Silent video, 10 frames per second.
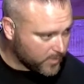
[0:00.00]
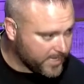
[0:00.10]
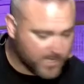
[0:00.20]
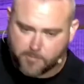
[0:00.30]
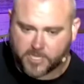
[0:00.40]

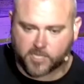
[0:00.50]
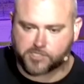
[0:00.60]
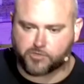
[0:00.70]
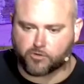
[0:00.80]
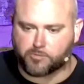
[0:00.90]
Right? Not
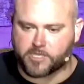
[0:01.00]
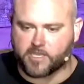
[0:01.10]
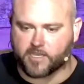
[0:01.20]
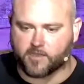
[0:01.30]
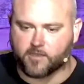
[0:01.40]
because you were
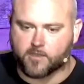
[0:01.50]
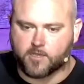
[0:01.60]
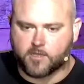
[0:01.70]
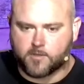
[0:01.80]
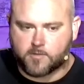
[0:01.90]
being
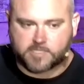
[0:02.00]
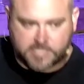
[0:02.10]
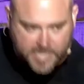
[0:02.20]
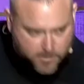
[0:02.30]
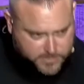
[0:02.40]

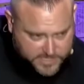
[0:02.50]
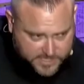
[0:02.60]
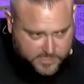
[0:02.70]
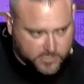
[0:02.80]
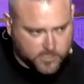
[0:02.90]

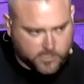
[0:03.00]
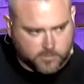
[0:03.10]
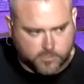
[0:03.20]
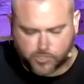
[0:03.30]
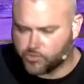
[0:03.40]
tempted
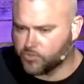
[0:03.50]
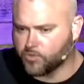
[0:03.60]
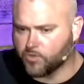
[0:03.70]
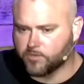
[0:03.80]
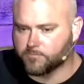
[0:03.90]

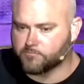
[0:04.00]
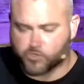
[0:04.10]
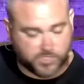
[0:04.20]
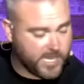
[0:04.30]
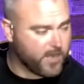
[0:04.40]
to
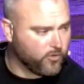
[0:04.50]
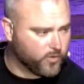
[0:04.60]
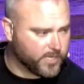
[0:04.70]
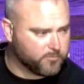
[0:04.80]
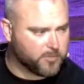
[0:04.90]
use
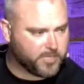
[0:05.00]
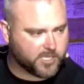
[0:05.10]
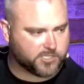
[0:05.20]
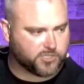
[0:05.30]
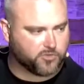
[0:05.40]
heroin, but
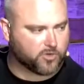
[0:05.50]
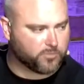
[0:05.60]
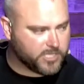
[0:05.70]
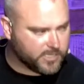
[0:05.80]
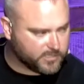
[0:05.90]
because you
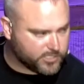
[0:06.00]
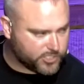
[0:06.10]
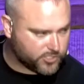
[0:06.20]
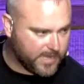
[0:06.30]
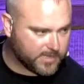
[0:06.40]
were being
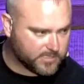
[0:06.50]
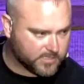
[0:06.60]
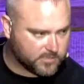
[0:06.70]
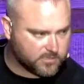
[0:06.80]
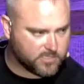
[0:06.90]

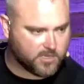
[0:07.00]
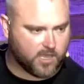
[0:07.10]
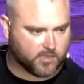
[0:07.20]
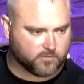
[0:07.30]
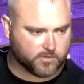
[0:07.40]
distracted to
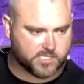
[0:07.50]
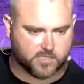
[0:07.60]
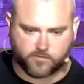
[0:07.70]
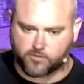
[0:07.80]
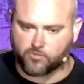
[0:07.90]
not
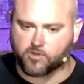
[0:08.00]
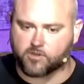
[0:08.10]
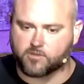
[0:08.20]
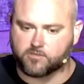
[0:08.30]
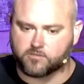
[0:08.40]
receive the
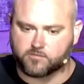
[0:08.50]
word.